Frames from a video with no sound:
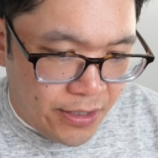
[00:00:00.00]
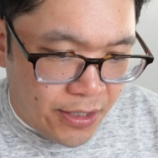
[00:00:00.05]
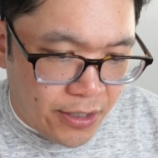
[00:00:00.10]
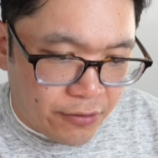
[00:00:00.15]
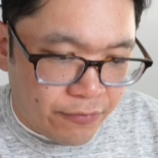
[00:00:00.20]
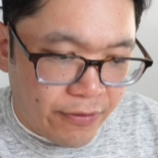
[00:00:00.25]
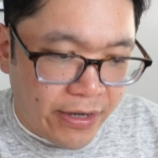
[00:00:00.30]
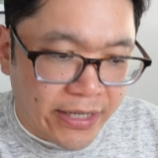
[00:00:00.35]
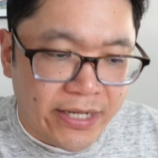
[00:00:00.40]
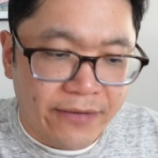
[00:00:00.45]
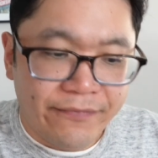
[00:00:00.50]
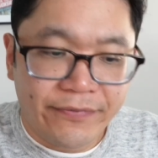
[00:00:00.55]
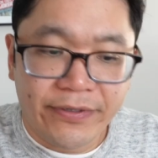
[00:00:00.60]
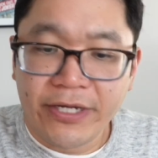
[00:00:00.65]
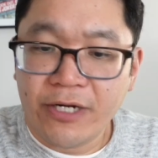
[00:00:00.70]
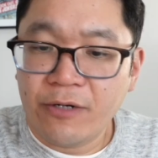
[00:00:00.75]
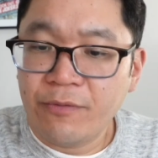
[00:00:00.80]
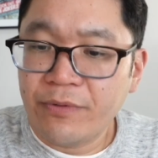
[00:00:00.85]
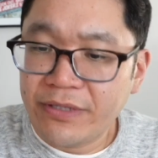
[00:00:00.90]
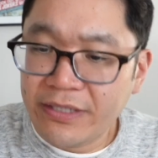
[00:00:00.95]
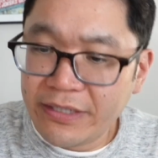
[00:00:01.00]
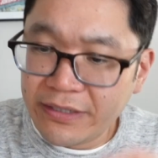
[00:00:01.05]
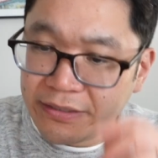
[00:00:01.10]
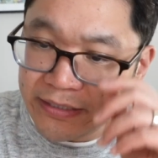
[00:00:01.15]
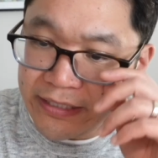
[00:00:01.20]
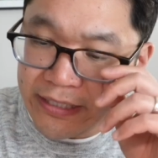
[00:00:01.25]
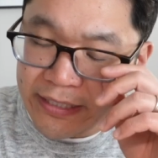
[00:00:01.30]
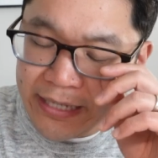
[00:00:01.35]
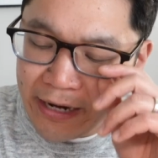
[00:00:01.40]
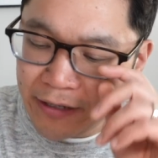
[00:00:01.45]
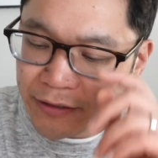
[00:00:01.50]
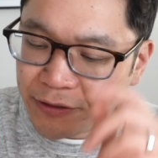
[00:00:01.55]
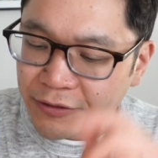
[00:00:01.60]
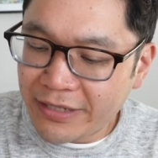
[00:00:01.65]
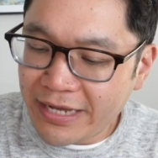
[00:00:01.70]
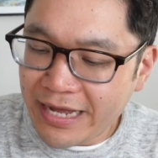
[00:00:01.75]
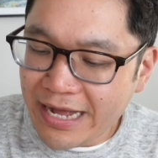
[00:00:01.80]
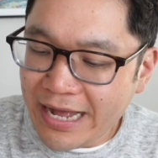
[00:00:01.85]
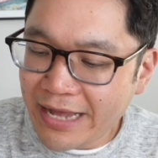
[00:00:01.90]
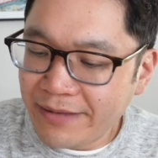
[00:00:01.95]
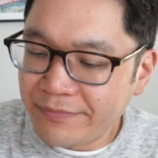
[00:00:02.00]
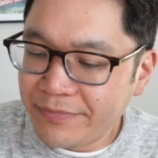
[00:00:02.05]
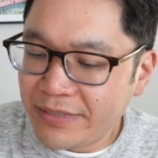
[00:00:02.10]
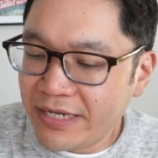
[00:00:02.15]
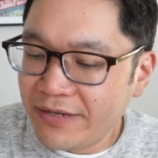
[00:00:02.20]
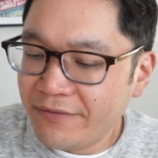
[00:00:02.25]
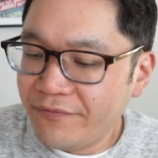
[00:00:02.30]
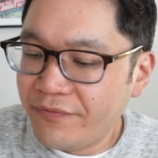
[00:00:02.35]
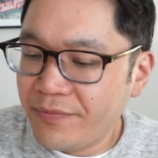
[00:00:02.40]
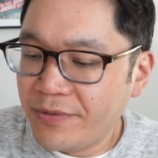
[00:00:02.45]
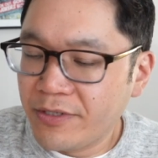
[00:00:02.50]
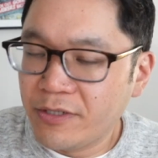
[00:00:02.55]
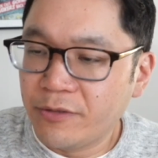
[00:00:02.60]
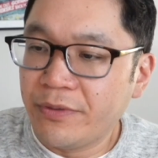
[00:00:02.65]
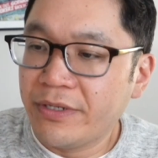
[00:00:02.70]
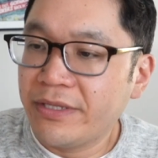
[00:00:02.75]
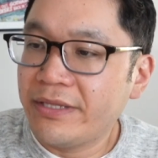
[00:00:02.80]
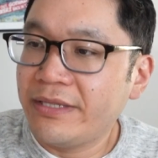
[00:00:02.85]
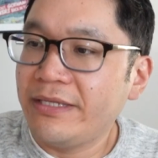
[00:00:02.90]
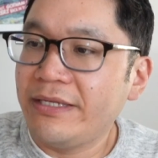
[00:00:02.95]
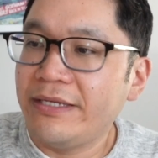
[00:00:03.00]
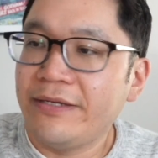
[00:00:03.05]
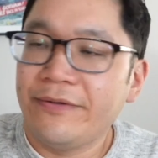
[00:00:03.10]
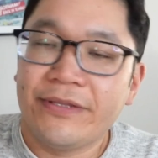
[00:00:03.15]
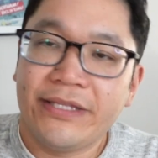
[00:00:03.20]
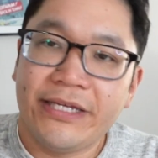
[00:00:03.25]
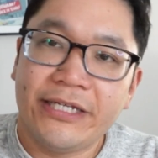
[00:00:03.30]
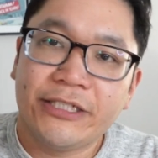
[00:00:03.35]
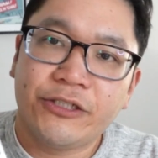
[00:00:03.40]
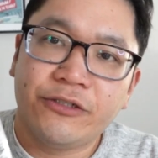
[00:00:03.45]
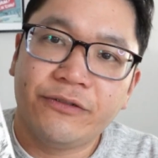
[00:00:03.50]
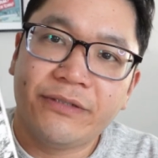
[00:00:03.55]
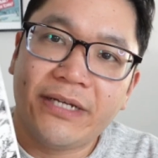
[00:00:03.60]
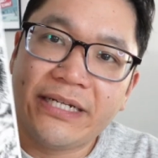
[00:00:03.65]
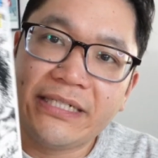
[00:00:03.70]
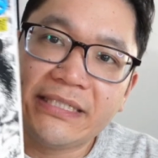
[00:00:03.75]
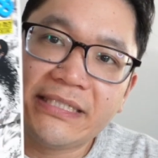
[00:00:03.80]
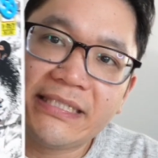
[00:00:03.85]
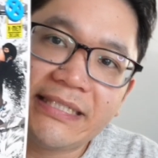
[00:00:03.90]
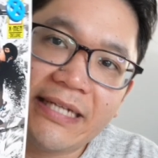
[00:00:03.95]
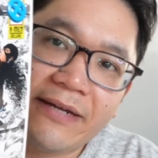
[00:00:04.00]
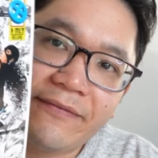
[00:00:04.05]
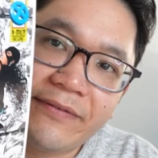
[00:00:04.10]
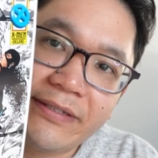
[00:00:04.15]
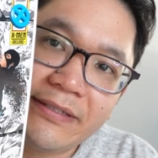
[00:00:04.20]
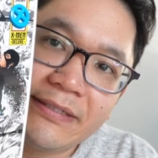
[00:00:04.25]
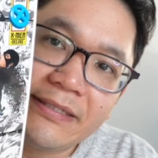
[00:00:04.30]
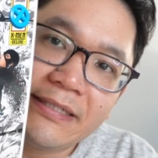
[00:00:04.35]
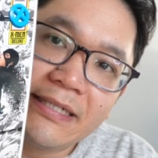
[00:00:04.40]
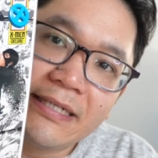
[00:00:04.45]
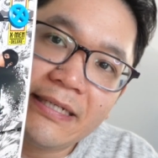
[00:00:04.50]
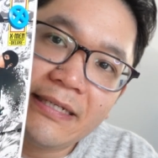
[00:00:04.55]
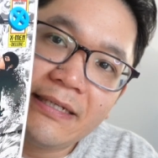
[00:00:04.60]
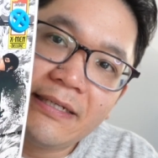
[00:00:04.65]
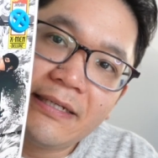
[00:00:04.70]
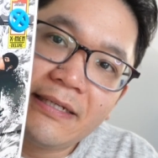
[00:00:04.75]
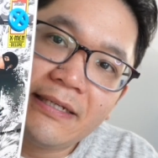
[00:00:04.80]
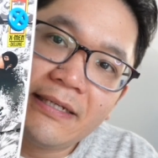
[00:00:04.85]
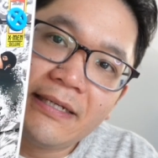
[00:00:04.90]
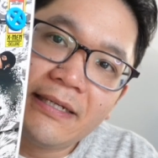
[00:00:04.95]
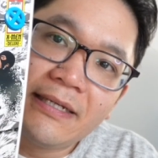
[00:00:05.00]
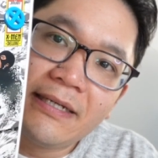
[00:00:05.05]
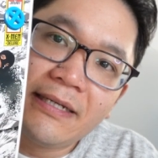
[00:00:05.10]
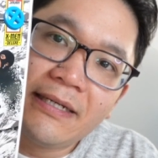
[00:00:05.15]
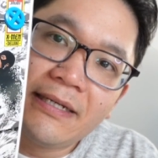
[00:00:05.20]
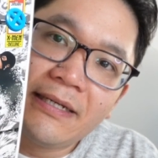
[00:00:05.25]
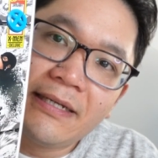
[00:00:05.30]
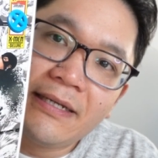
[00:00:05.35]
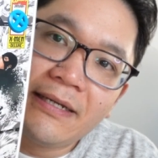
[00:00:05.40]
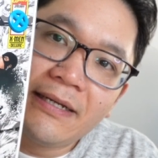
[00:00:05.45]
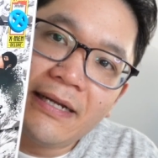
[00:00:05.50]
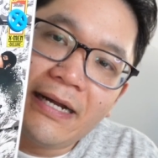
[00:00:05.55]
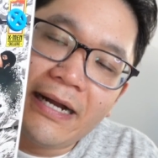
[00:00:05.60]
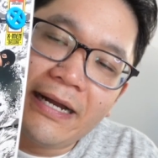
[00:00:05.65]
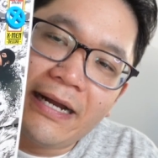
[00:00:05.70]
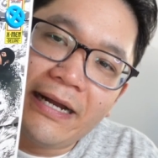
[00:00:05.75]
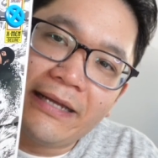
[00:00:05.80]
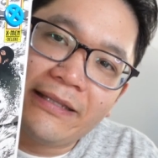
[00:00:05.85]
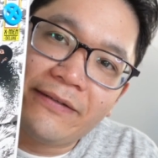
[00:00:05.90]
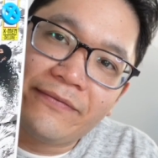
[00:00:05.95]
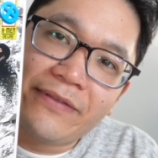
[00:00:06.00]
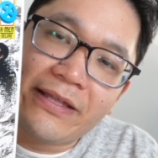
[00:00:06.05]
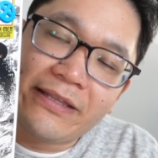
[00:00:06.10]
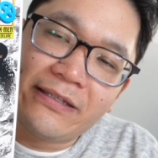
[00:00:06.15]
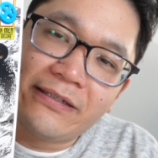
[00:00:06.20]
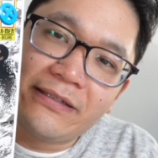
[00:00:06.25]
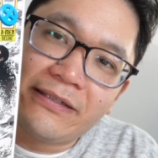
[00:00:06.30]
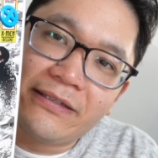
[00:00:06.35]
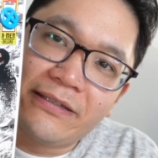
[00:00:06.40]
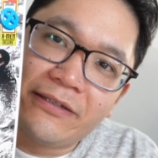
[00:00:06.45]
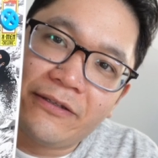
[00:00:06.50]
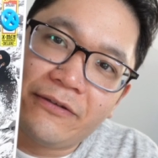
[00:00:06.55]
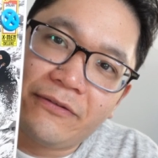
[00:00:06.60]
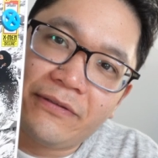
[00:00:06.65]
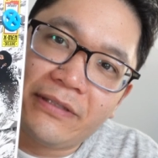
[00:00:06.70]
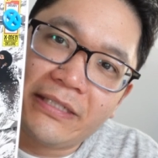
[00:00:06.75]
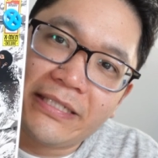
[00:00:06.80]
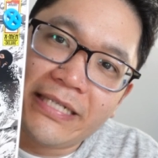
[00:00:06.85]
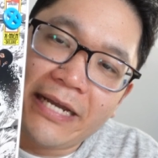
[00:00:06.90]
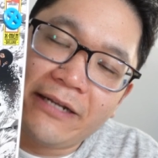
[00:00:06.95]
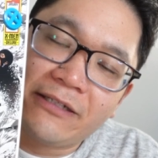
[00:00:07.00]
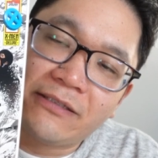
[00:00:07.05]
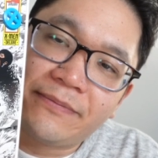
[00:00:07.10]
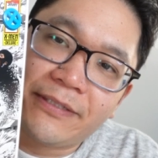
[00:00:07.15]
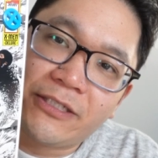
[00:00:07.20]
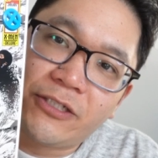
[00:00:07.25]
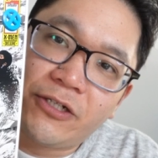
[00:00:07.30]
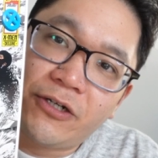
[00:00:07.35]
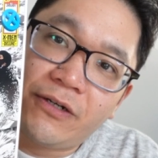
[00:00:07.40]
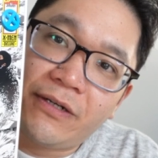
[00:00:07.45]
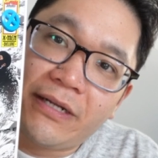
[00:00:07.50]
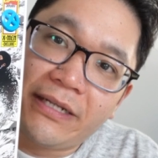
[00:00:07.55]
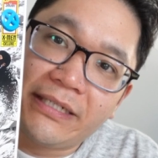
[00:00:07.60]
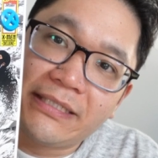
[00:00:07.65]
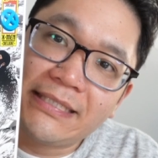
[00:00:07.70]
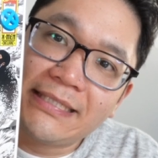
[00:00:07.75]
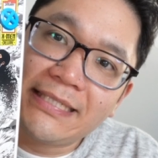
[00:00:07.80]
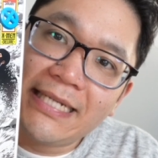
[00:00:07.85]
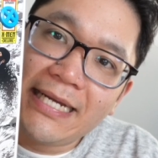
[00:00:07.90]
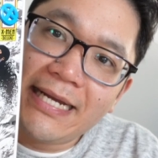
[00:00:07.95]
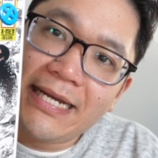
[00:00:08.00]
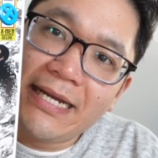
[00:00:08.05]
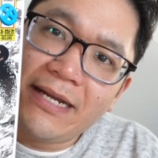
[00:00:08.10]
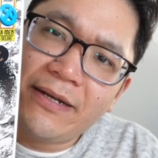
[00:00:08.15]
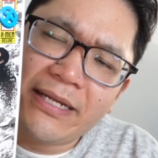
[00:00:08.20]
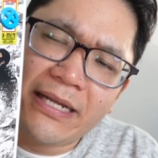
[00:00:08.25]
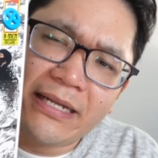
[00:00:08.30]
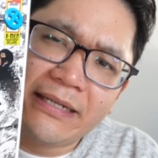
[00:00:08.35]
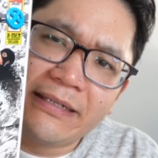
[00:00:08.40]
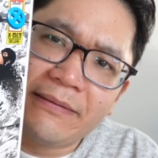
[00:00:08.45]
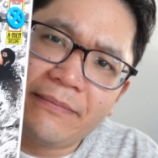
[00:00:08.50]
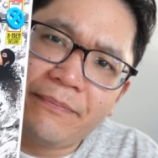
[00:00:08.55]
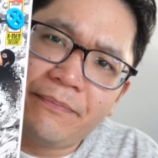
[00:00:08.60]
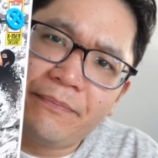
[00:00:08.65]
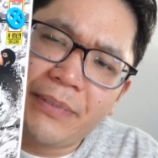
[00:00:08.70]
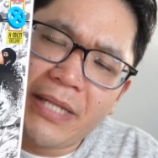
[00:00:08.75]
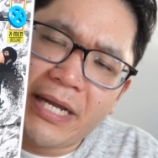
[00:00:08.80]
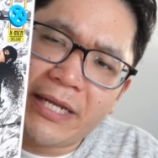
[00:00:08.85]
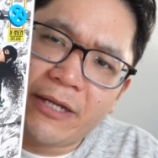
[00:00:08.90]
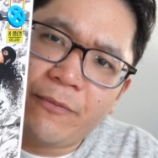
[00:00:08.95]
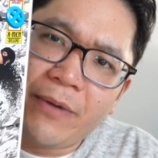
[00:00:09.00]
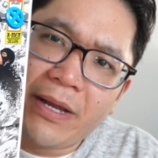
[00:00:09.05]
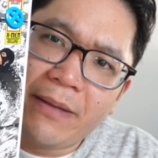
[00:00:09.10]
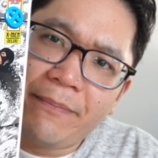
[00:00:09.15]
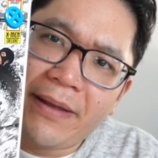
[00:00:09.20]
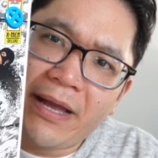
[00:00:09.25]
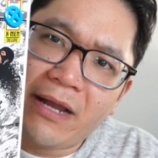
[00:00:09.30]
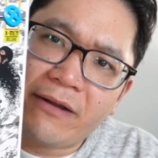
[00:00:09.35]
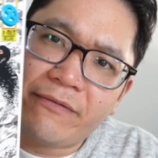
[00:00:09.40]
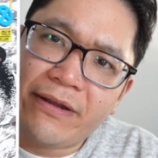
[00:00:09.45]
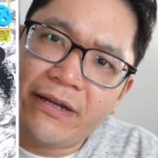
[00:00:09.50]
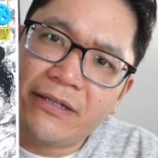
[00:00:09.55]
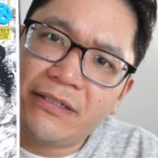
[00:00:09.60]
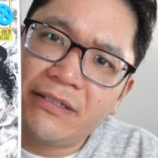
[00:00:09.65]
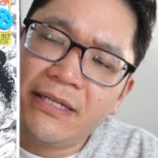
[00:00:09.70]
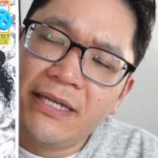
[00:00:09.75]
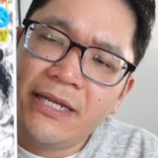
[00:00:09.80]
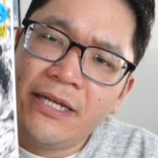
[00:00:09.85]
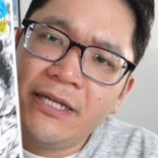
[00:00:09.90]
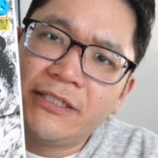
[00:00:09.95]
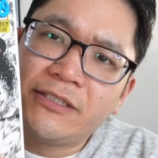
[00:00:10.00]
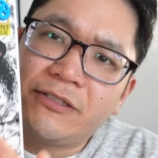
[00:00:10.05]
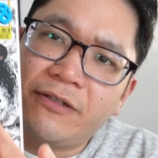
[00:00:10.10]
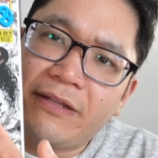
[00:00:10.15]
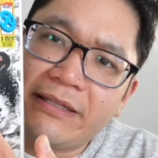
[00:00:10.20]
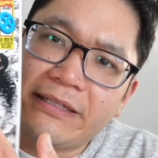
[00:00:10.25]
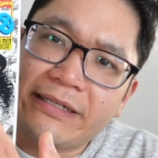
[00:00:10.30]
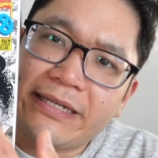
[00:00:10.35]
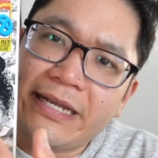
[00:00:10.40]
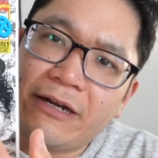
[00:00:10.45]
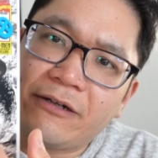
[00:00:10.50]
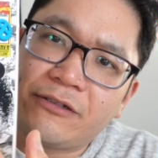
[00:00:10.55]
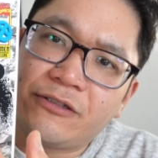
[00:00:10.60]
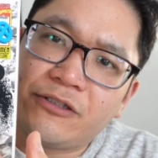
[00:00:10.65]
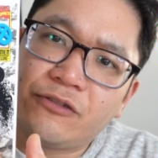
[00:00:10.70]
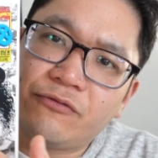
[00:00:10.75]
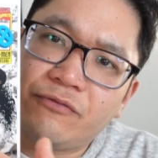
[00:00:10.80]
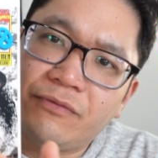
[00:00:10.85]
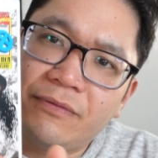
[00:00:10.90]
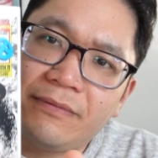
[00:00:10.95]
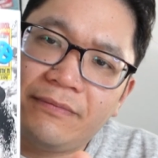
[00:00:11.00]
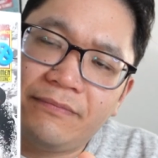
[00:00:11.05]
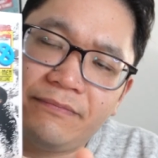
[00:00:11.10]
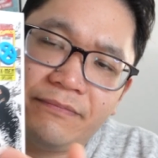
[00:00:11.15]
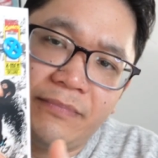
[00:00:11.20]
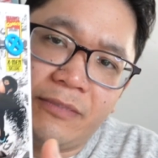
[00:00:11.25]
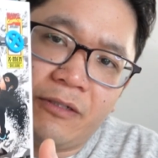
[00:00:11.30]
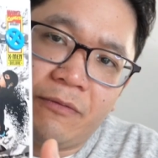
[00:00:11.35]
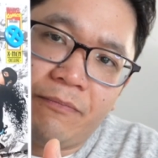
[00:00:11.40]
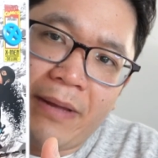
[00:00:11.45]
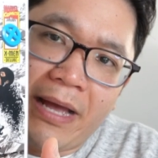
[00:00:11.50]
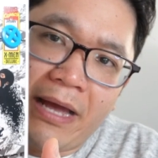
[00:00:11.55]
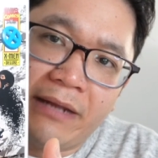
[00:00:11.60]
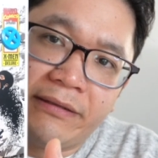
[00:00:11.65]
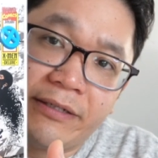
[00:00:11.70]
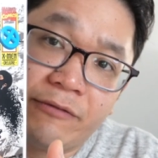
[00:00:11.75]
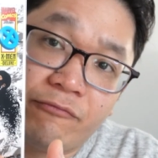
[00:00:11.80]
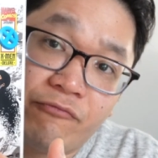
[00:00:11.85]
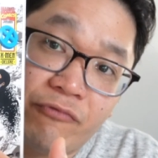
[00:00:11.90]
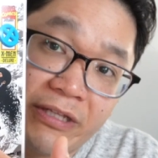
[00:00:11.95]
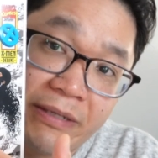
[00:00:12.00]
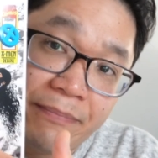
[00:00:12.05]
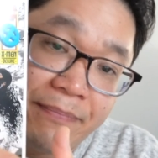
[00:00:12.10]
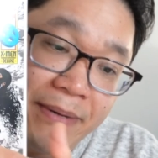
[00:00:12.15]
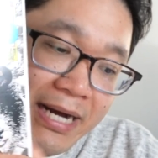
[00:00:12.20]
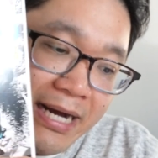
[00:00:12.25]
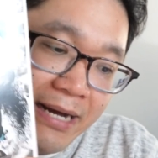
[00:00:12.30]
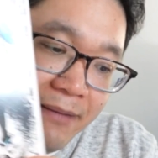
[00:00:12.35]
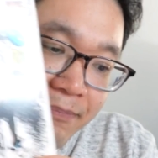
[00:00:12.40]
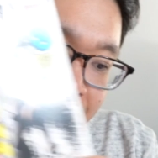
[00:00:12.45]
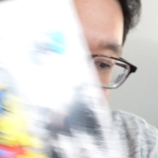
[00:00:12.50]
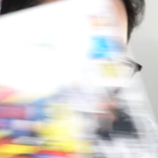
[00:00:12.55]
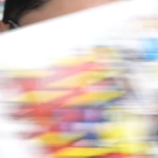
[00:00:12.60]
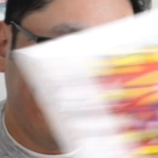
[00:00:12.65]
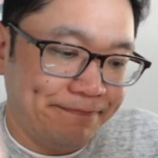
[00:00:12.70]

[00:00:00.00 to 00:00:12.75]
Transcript: Great cover here with a character that I'm unfamiliar with issue 97. I love that the title's been turned on its side, got a black and white background so that the characters battling really pop.